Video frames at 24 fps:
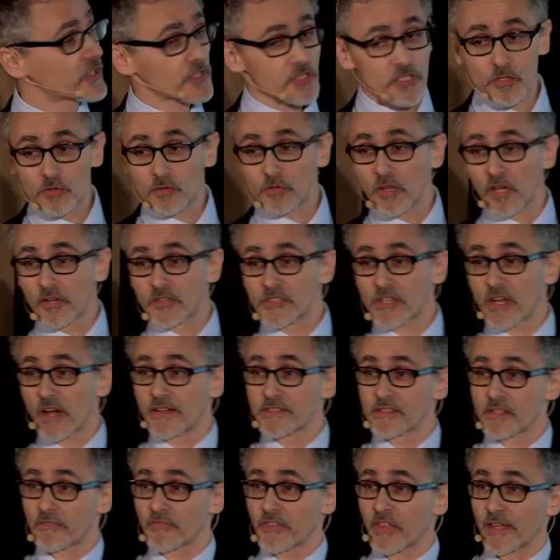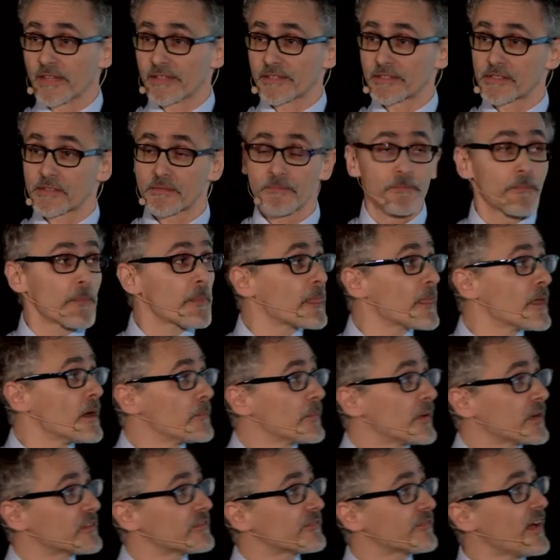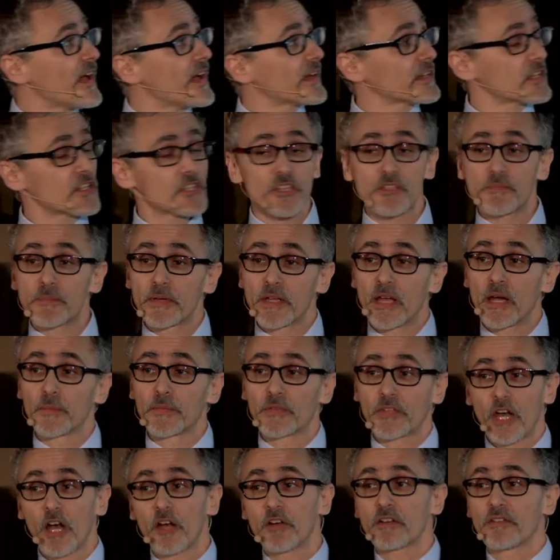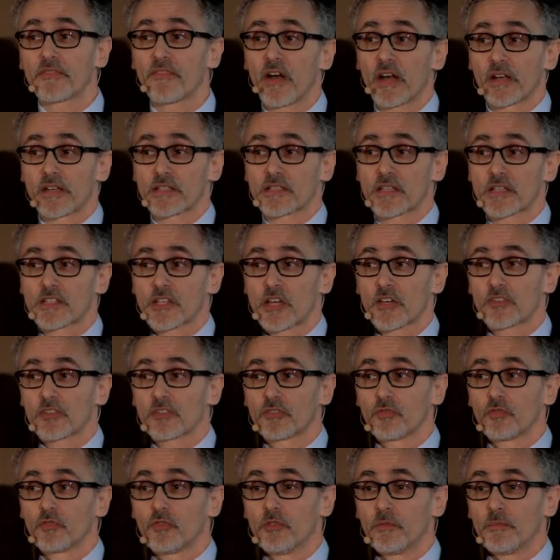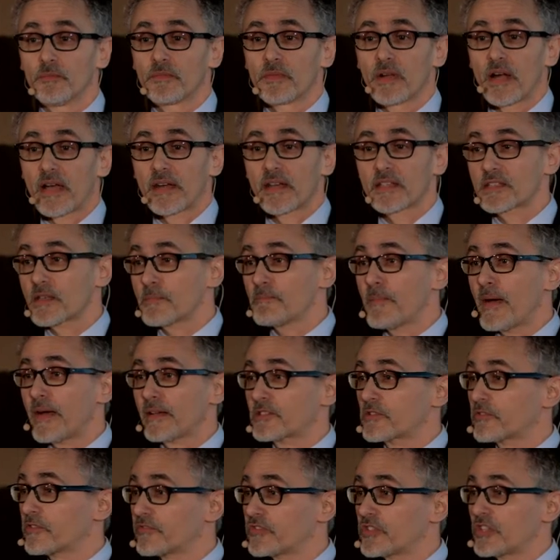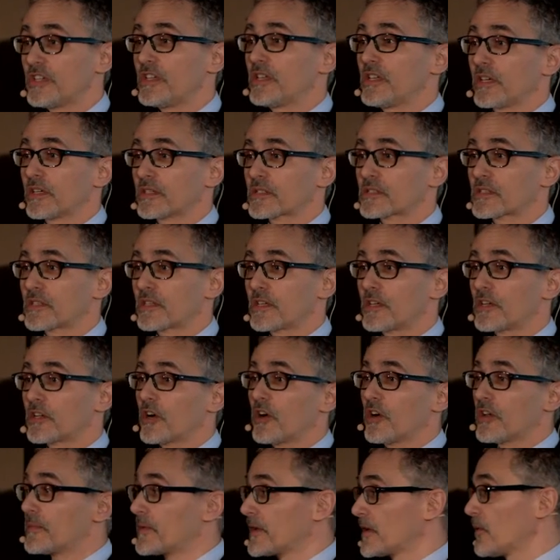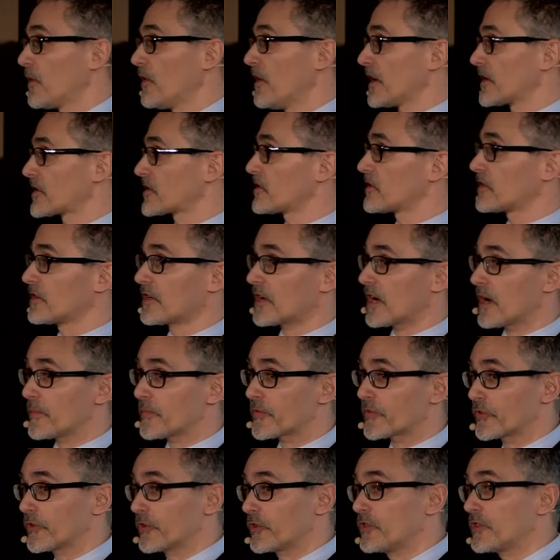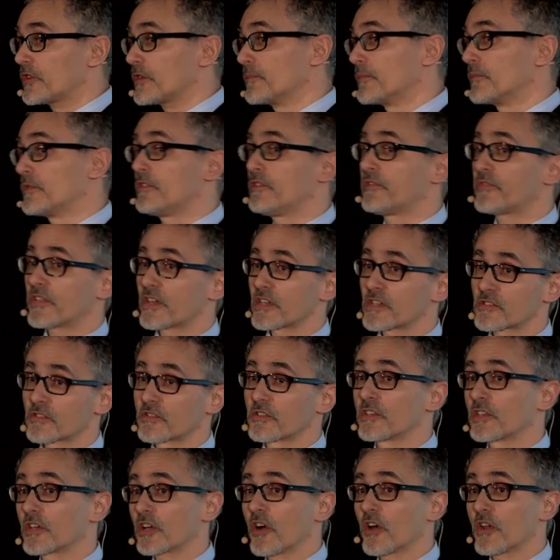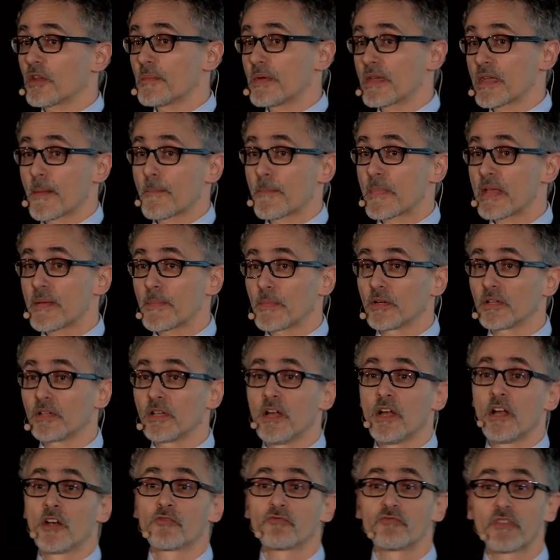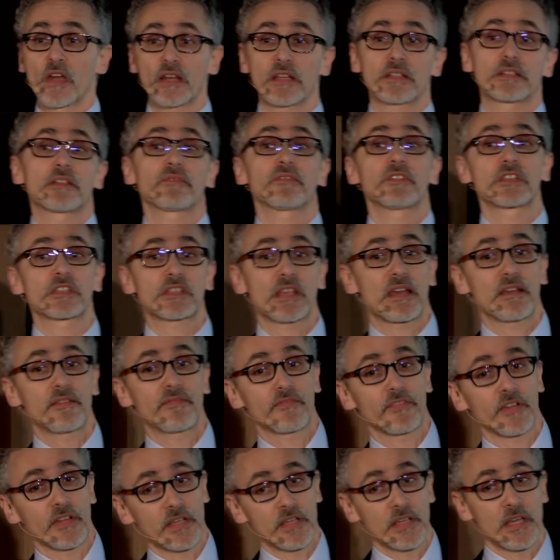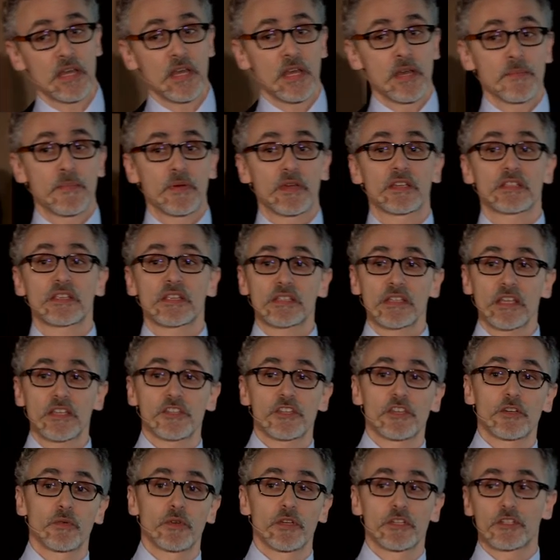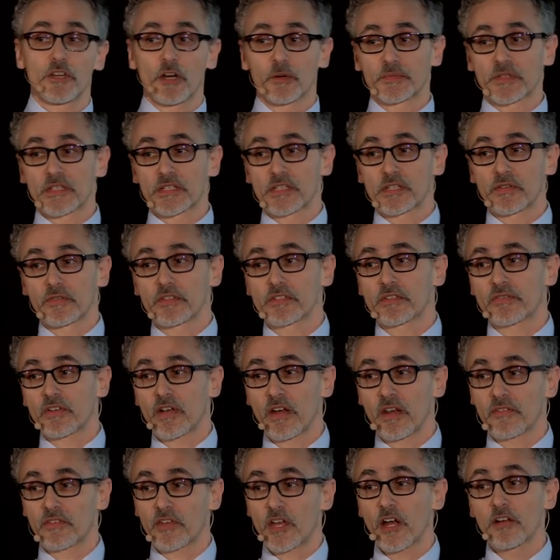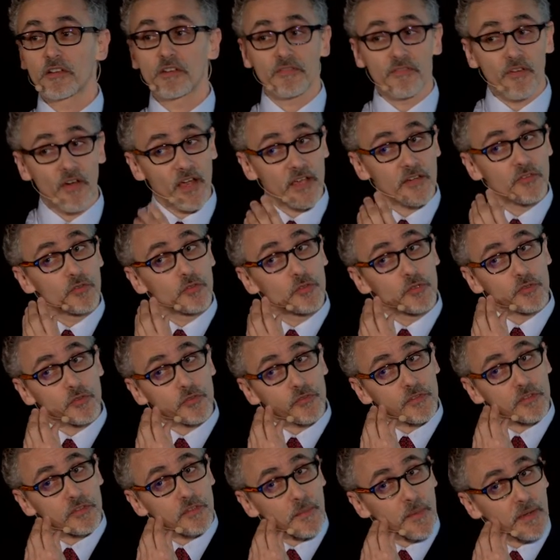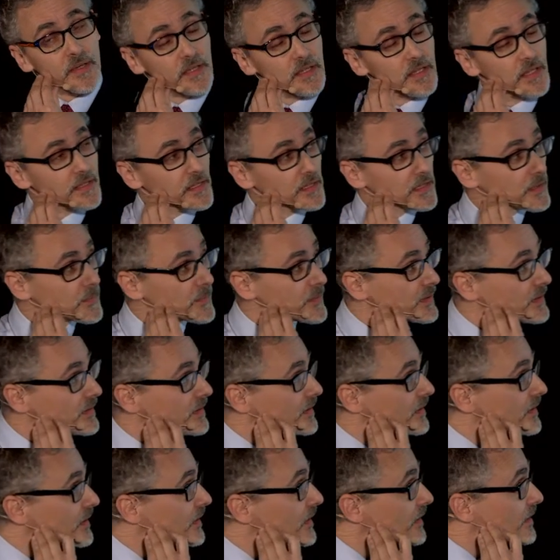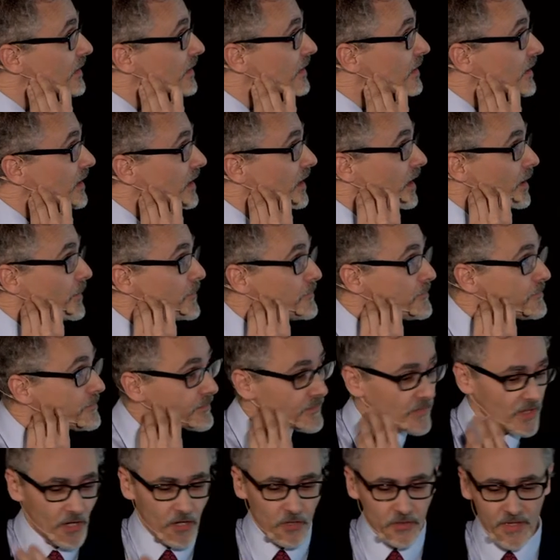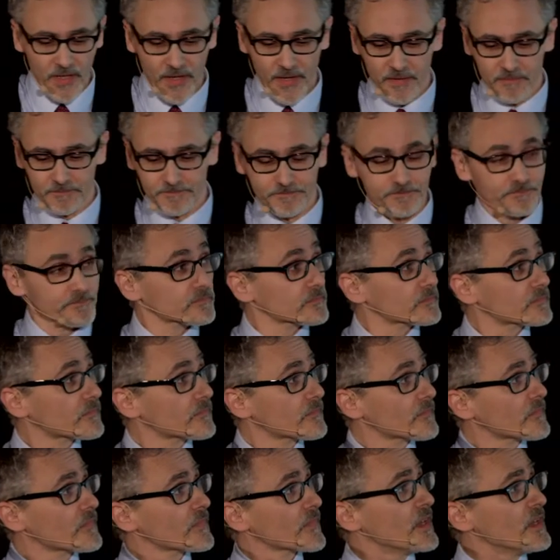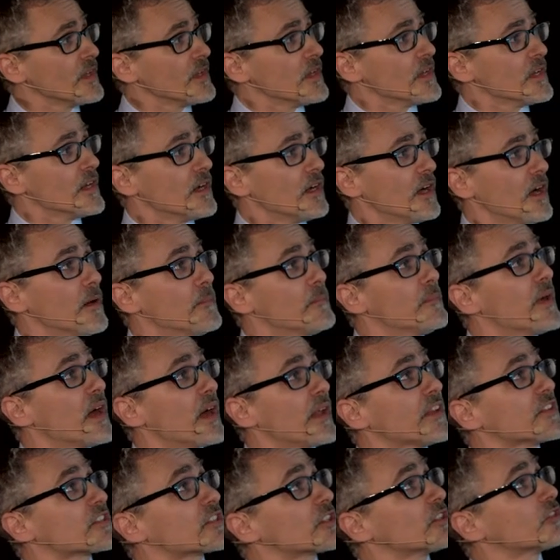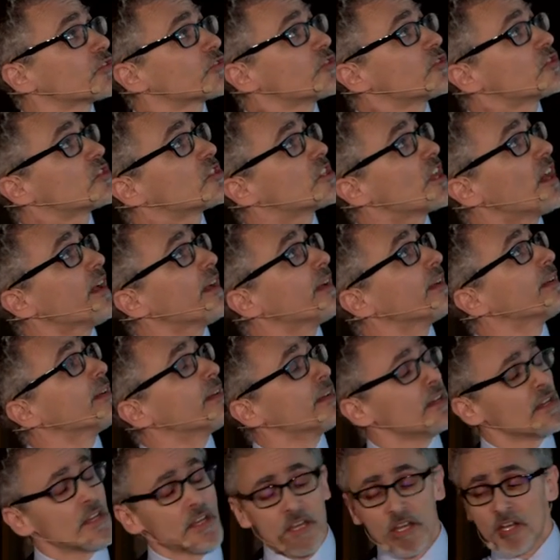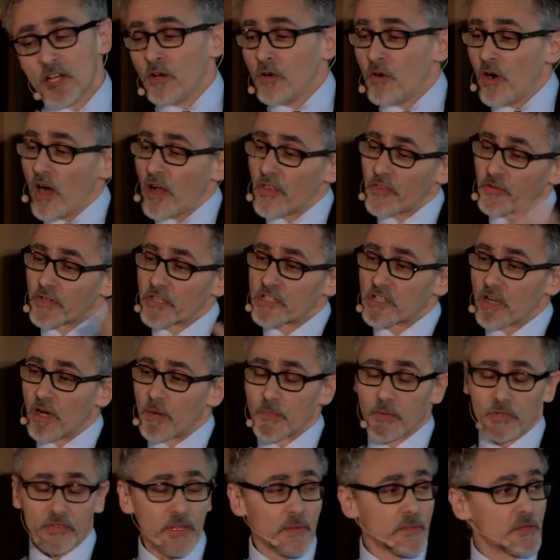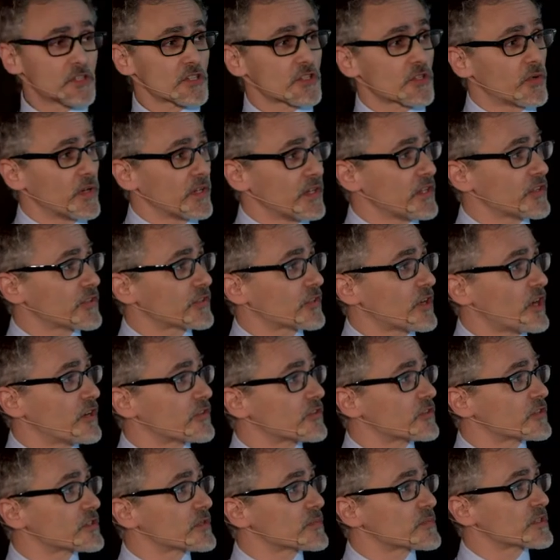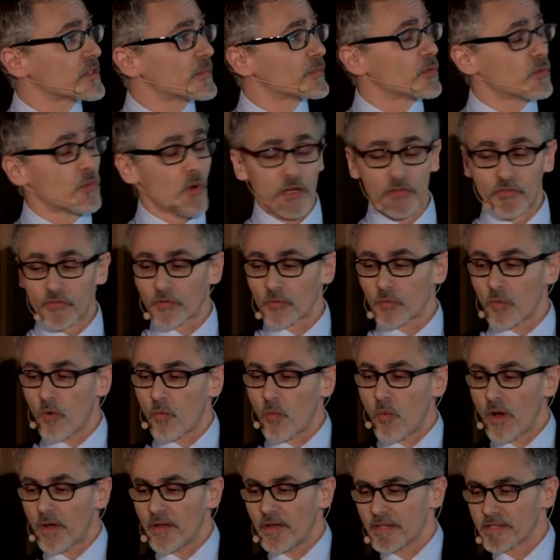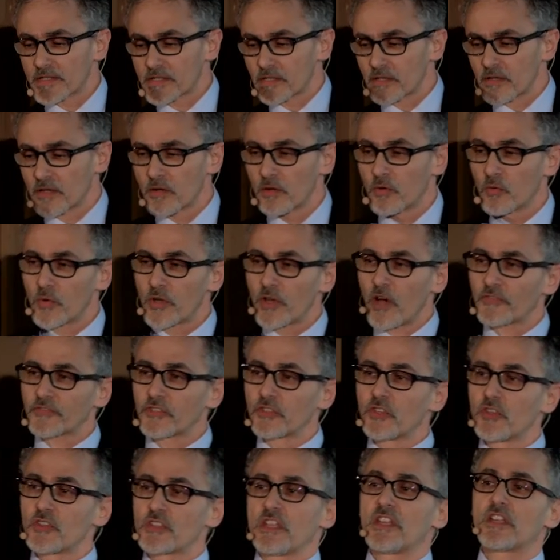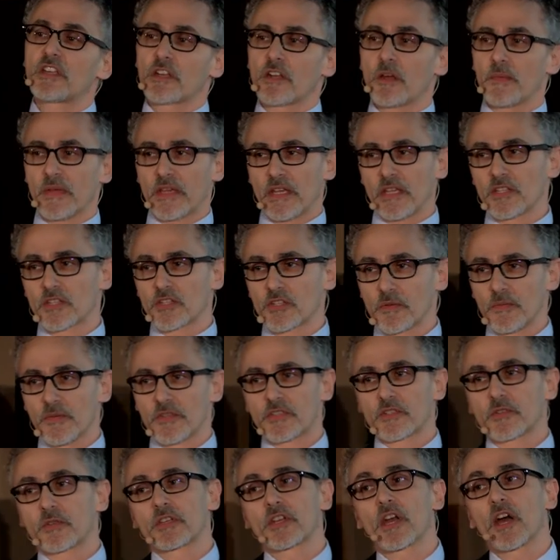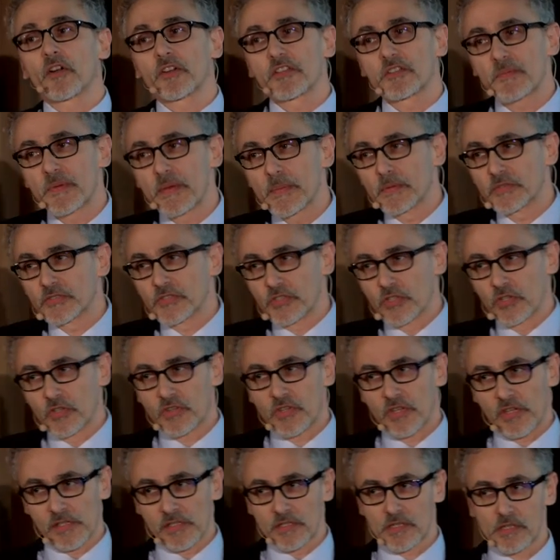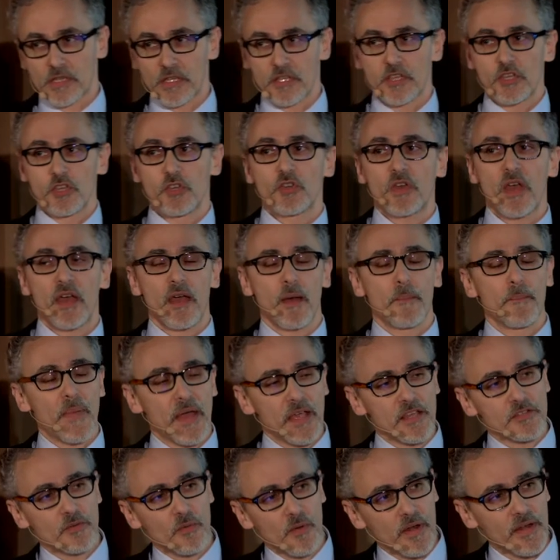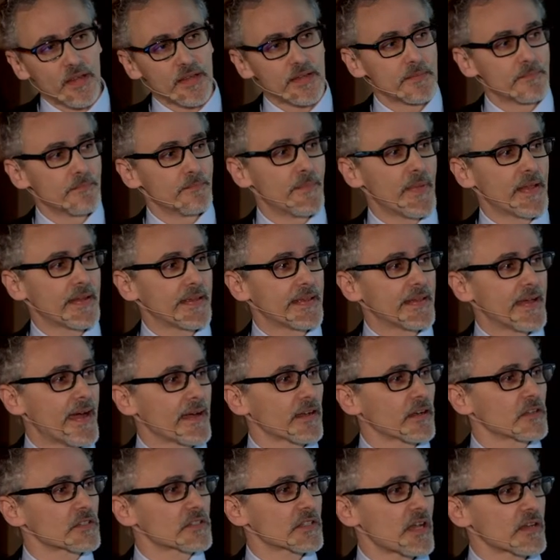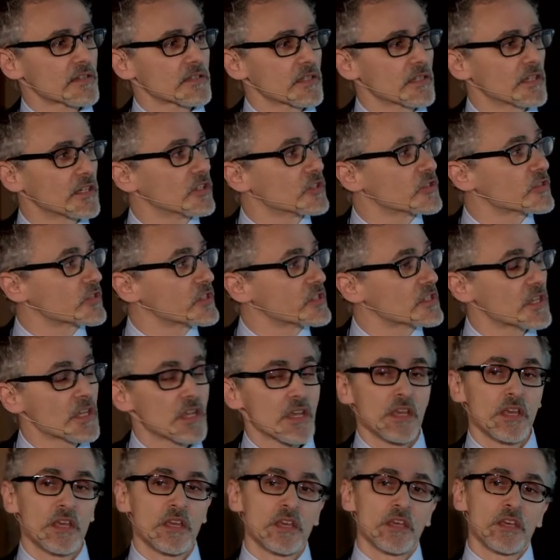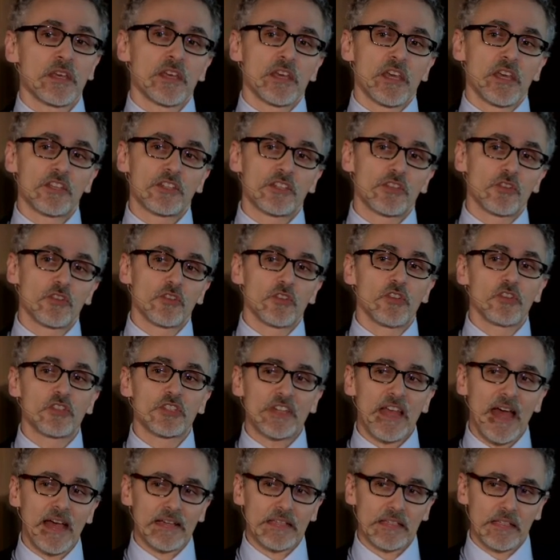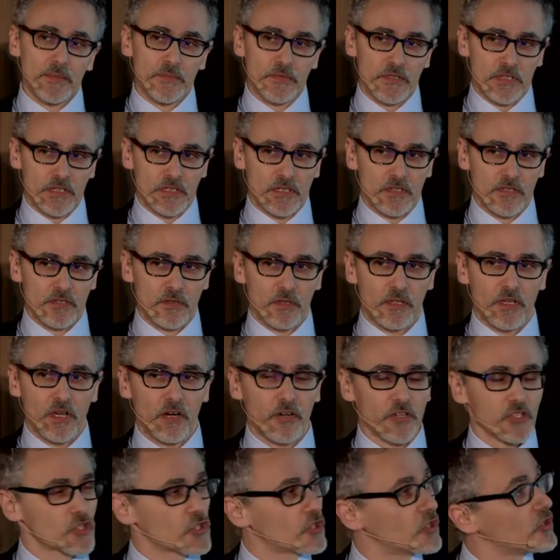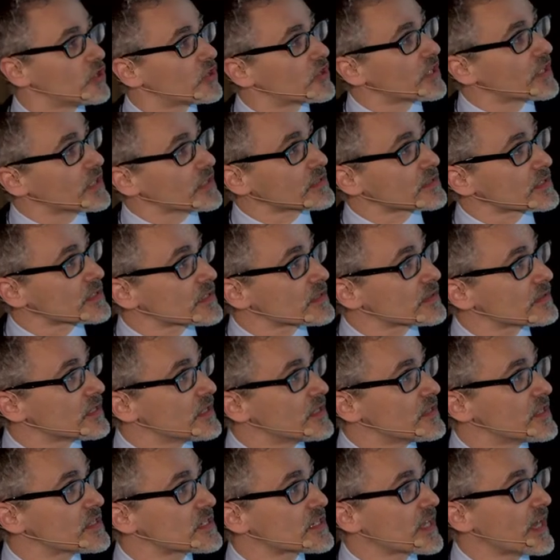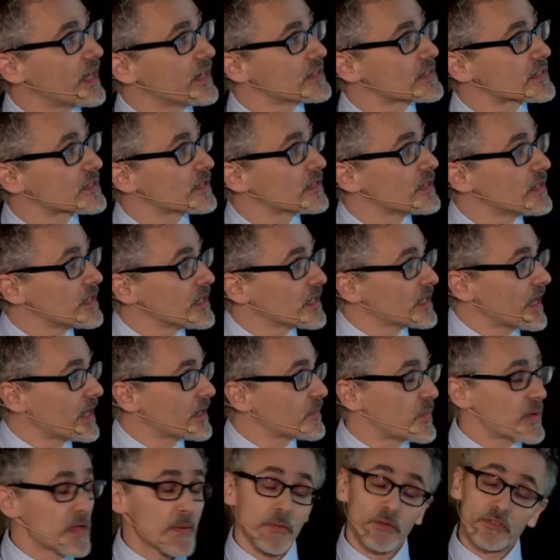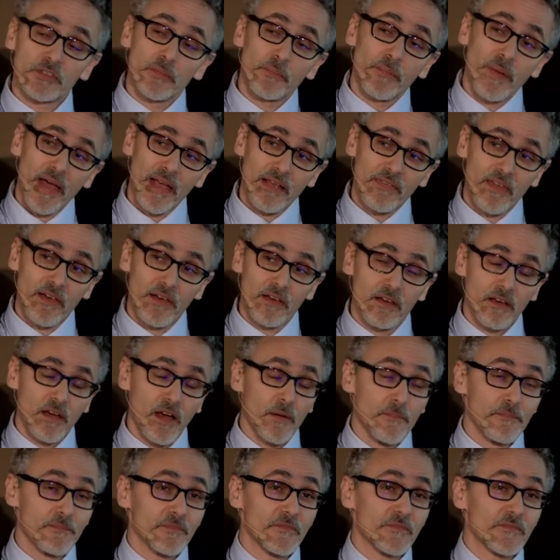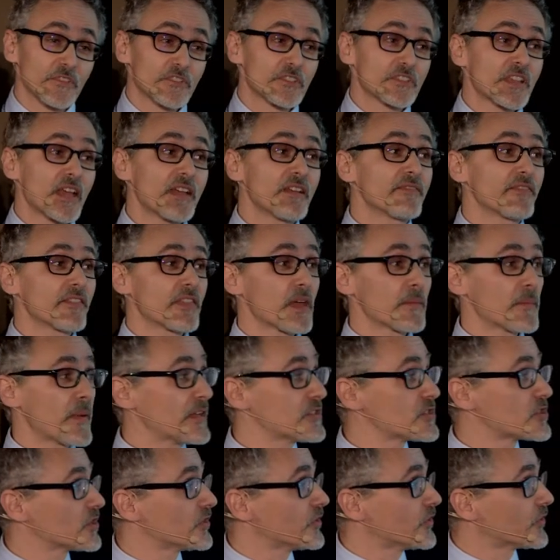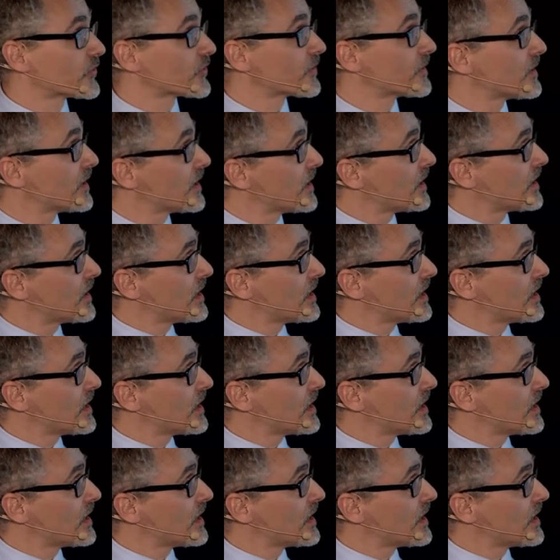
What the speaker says: We could do all those kinds of things. But in fact, it just becomes codified as a social norm. And it's a matter of genius that the economy works. You can come through, you can move things through the economy and people relatively safely, because essentially we adopt a series of kind of codified rules. Am I clicking a bit? Okay. And that's still true today. Other examples, let me just quickly go through some simple ones. Well, one is, we often use economic instruments to encourage people to do things. In the UK, a major one, and many Anglo-Saxon countries, is to use tax subsidies to encourage good things. In this case, getting people to pay the, to save for their pensions.